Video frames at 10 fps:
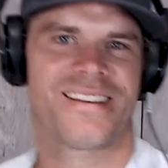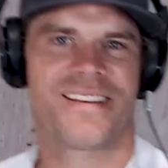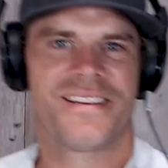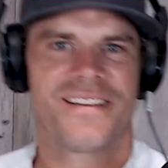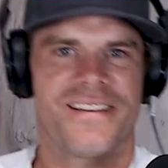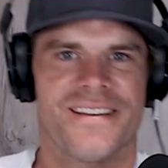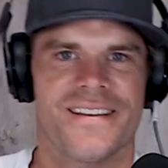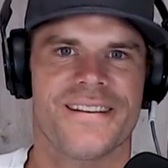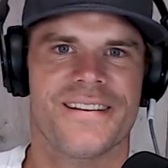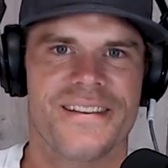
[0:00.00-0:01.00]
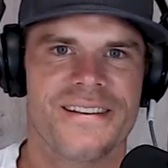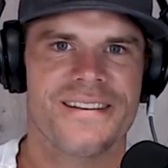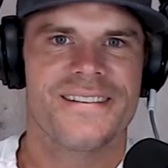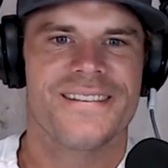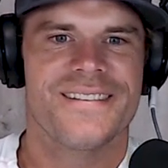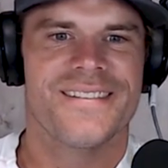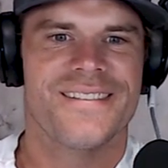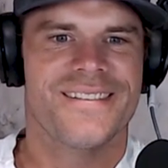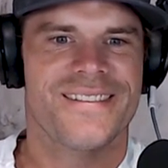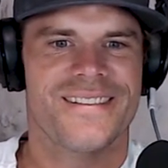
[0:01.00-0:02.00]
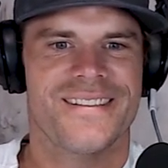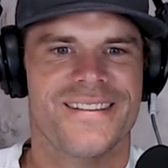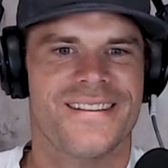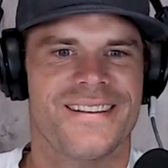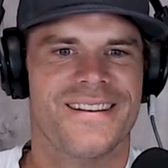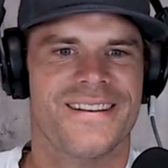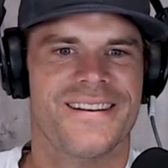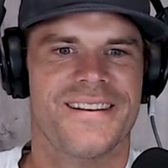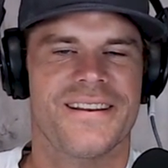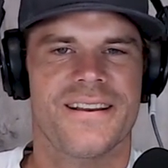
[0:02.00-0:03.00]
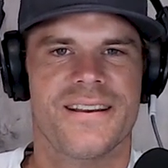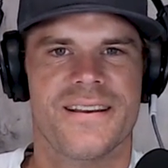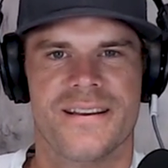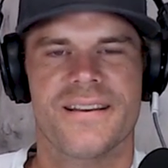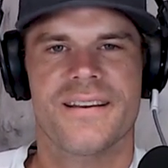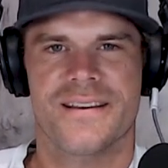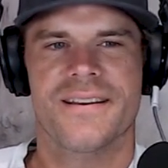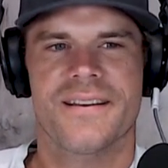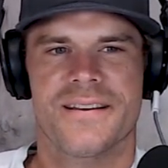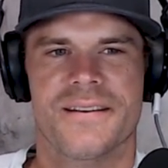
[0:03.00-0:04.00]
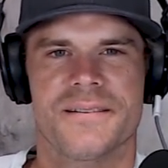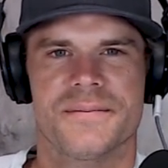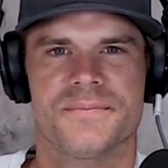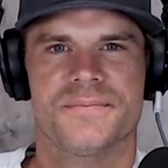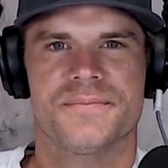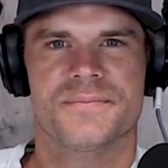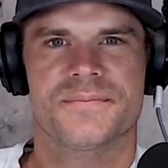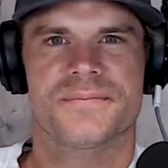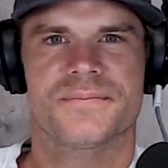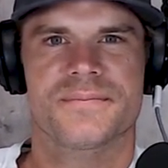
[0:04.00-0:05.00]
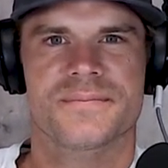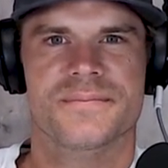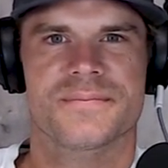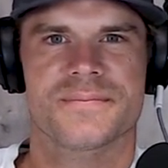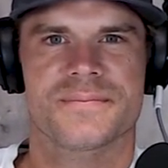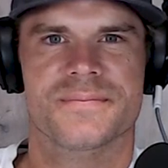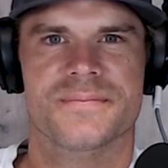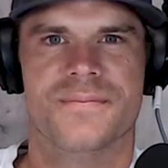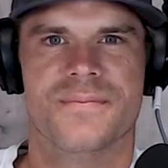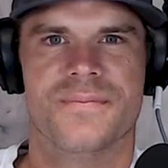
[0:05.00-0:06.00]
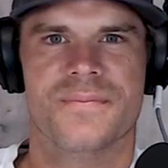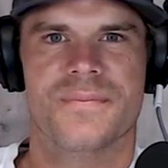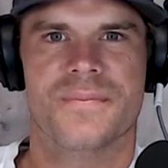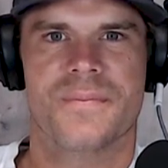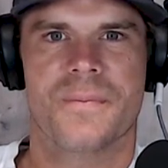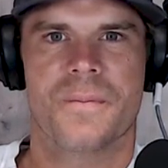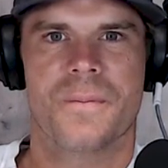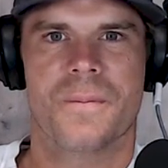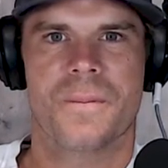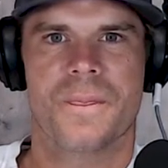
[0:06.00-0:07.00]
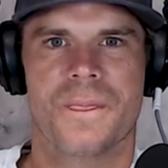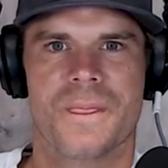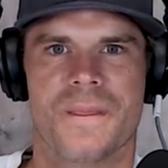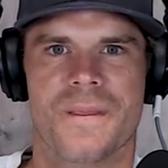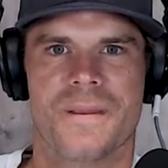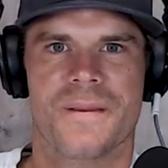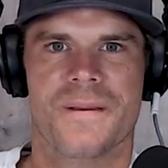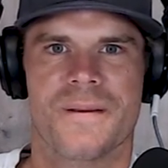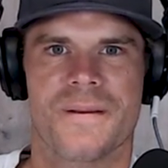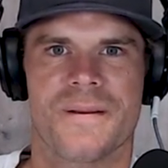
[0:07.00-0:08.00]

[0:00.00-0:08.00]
(silent)